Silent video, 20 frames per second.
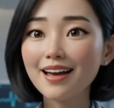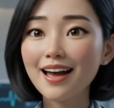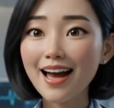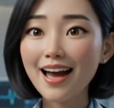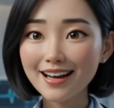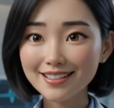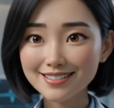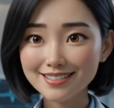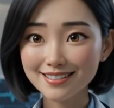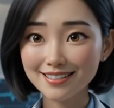
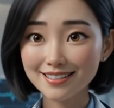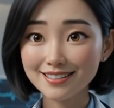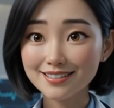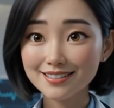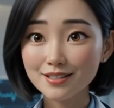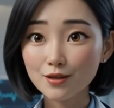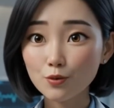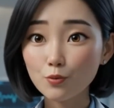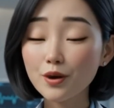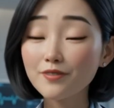
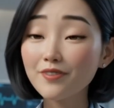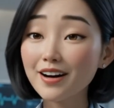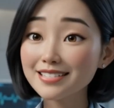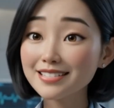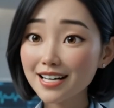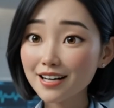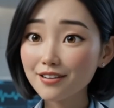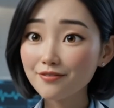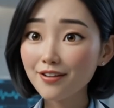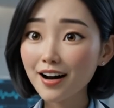Excellent. We've
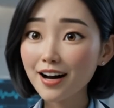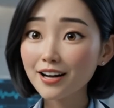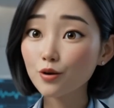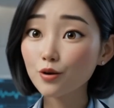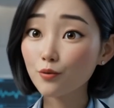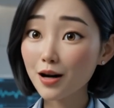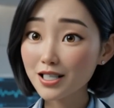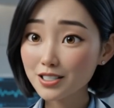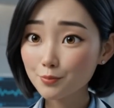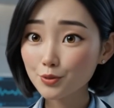identified a
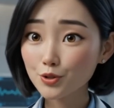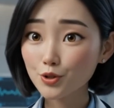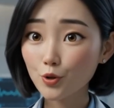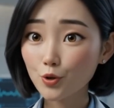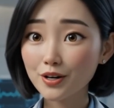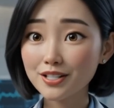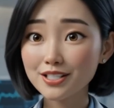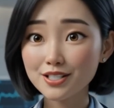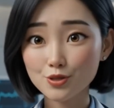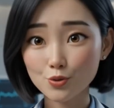
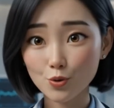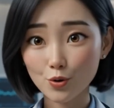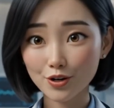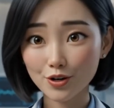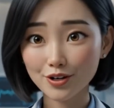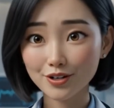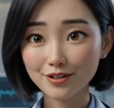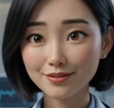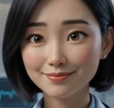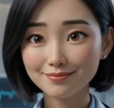respiratory
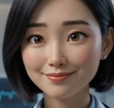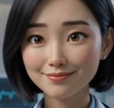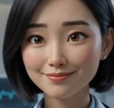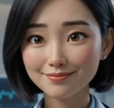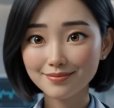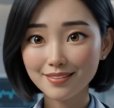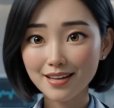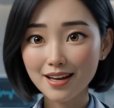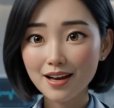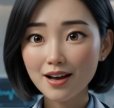disorder.
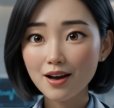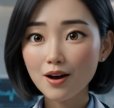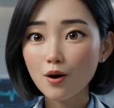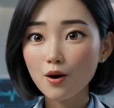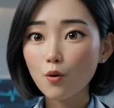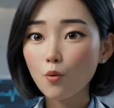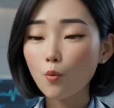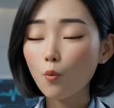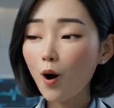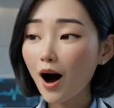
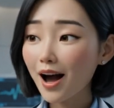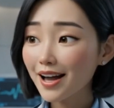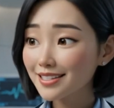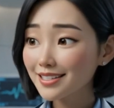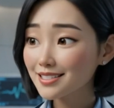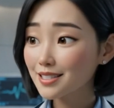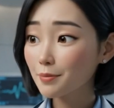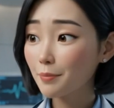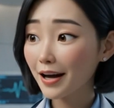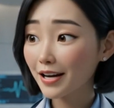Why
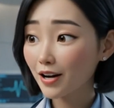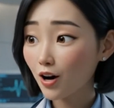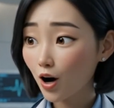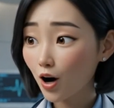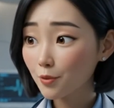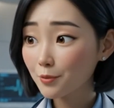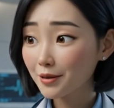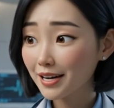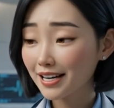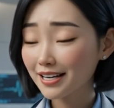is the
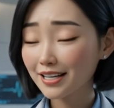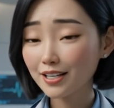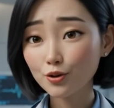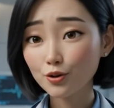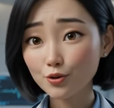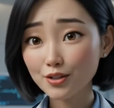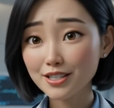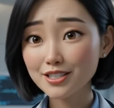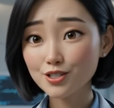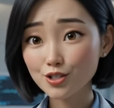bicarbonate
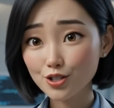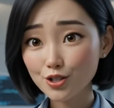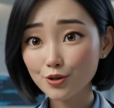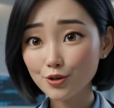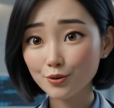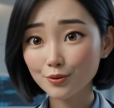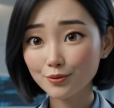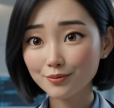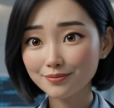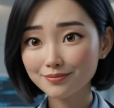increased too?